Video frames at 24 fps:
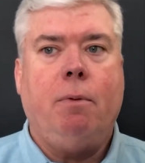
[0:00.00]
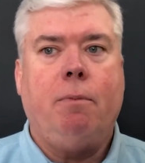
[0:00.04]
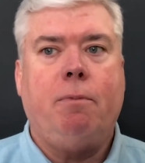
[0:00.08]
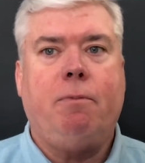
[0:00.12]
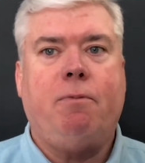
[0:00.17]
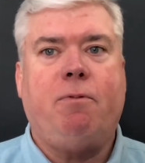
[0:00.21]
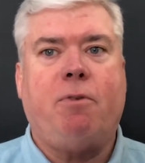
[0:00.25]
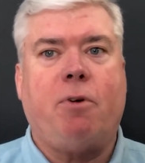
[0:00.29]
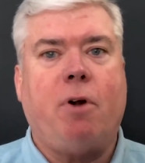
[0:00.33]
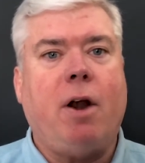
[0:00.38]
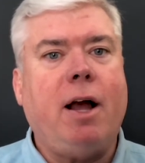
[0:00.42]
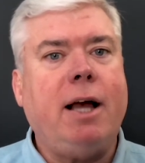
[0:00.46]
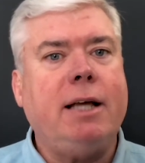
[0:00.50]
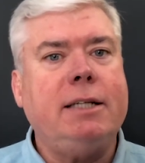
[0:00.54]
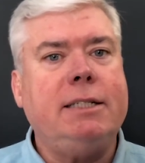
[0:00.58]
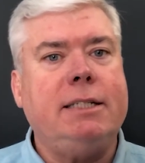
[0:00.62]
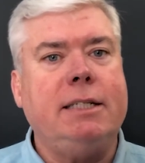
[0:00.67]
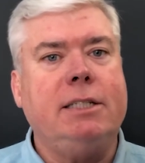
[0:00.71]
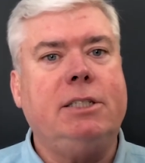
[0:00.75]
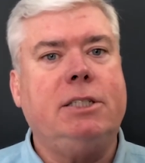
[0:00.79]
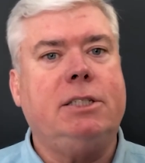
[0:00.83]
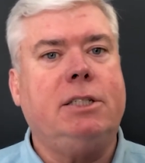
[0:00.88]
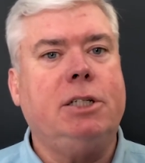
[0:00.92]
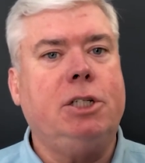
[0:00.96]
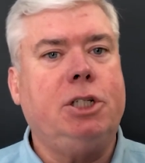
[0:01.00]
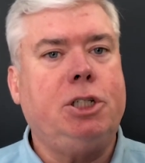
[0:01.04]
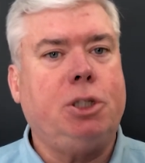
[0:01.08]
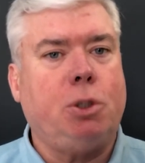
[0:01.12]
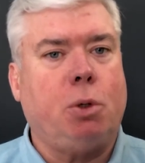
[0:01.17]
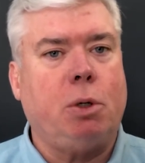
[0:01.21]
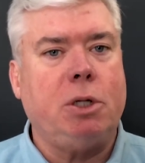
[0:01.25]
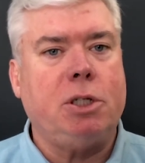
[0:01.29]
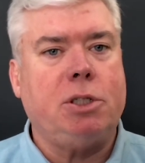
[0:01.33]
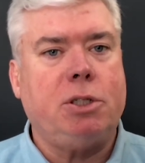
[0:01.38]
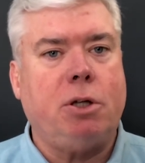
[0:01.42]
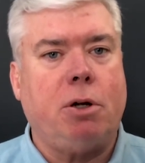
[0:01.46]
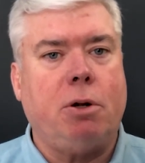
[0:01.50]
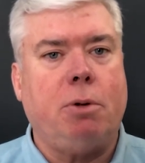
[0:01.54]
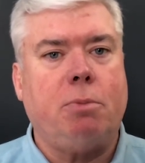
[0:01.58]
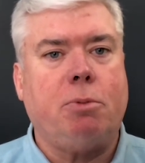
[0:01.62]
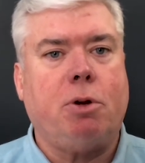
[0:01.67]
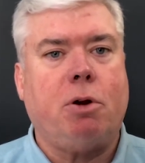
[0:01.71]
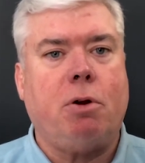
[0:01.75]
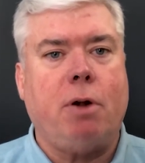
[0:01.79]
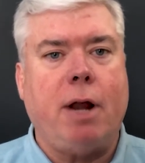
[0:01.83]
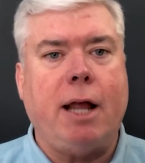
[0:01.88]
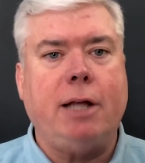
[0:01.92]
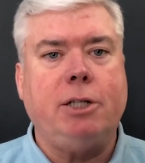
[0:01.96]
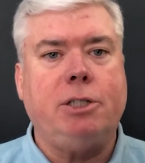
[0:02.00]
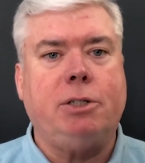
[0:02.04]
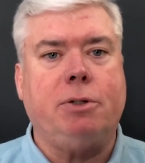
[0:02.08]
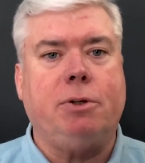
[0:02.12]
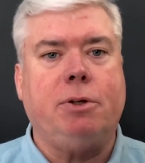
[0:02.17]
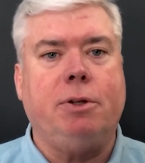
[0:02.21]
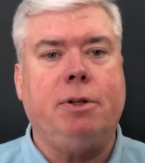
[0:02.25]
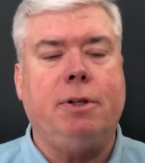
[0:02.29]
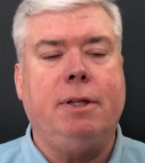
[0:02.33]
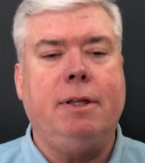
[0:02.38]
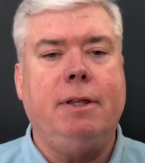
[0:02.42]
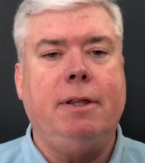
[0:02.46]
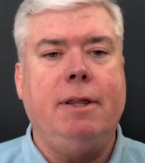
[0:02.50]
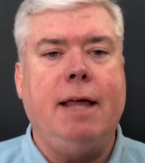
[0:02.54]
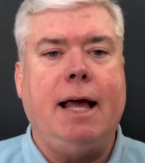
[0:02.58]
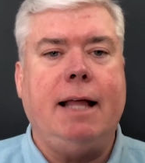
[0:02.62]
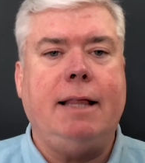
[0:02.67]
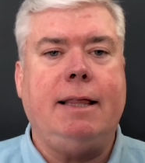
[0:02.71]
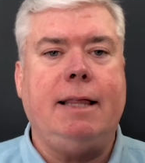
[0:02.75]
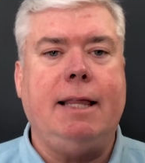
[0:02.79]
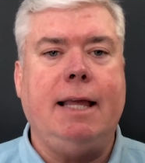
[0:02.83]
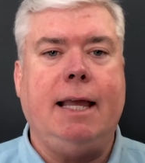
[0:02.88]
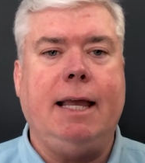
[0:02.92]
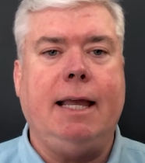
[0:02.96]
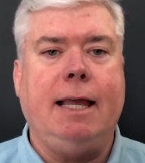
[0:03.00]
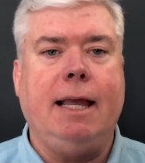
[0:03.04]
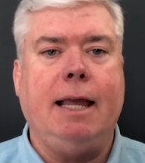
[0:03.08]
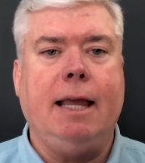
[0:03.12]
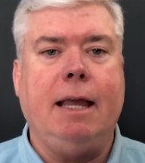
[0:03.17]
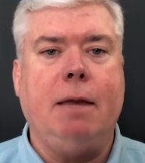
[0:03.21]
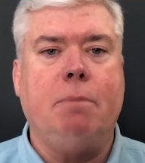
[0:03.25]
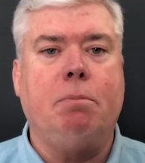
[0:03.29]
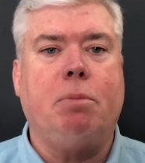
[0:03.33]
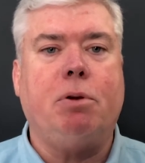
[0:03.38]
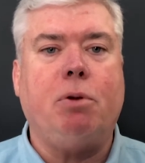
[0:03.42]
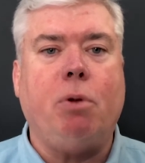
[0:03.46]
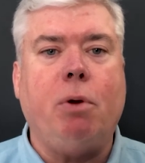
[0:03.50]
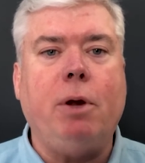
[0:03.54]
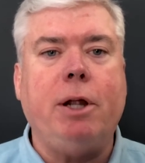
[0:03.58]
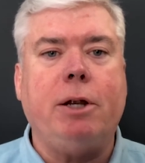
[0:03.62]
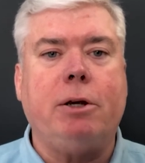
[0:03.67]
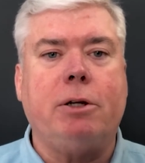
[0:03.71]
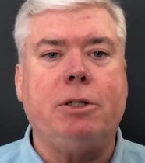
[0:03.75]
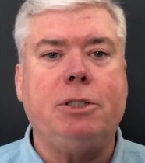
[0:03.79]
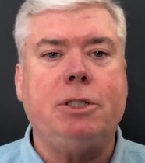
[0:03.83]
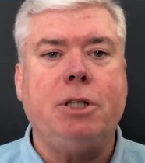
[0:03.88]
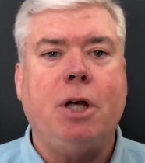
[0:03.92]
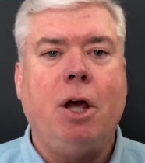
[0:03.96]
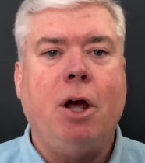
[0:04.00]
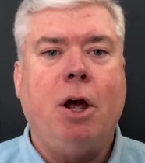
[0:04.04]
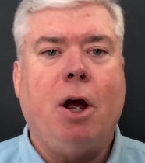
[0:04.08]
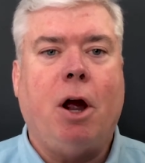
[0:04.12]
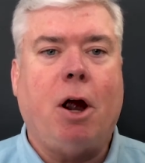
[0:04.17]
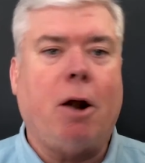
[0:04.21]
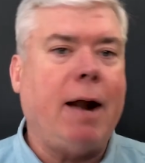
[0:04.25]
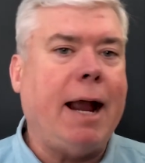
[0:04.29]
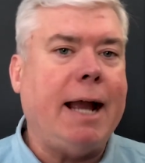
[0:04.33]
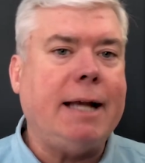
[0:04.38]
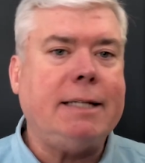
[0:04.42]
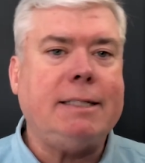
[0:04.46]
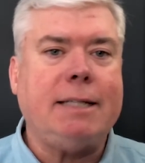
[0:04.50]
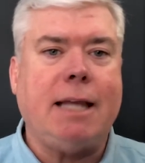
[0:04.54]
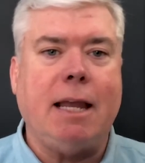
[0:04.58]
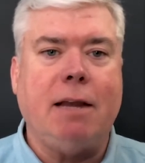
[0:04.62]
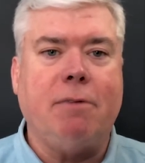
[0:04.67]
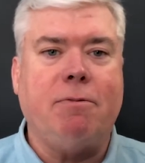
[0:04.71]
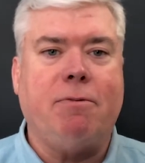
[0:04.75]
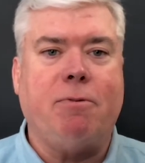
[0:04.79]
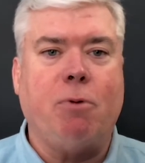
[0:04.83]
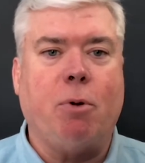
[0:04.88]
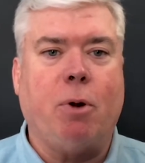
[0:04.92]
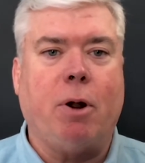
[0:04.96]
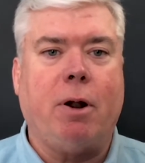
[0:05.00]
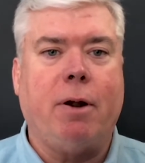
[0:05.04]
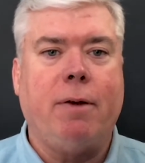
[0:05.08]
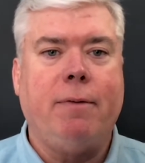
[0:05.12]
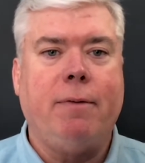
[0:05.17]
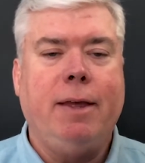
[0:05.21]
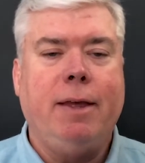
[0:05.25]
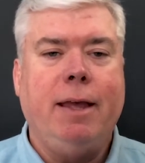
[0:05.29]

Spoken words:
For us, it's the short-term credential that the employers are asking for.